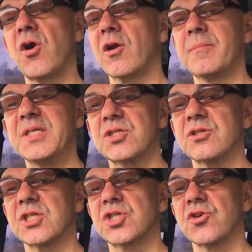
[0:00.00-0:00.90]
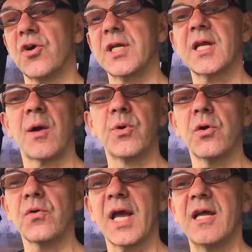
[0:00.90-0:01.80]
economies are destroyed and we
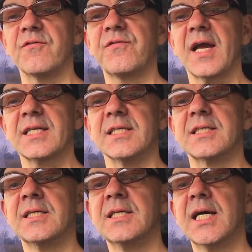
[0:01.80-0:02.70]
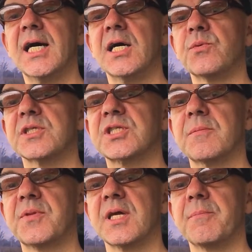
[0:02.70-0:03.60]
all get infected with
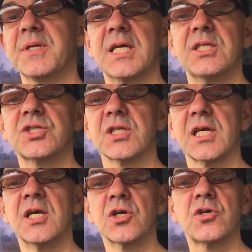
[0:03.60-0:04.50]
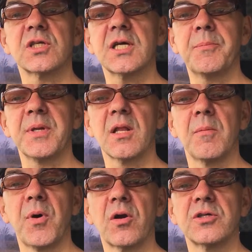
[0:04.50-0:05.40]
something potentially cooked up in a
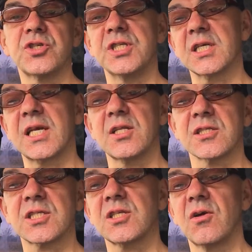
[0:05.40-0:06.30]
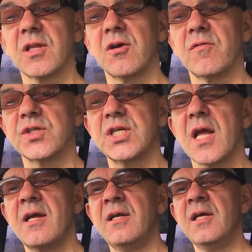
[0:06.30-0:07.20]
laboratory to kill us slowly
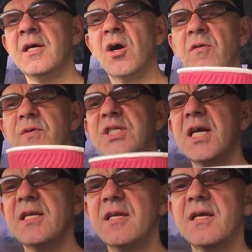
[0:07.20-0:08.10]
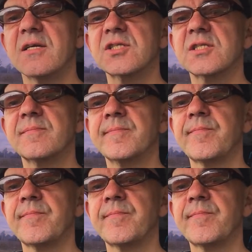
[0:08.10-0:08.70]
over 10 years.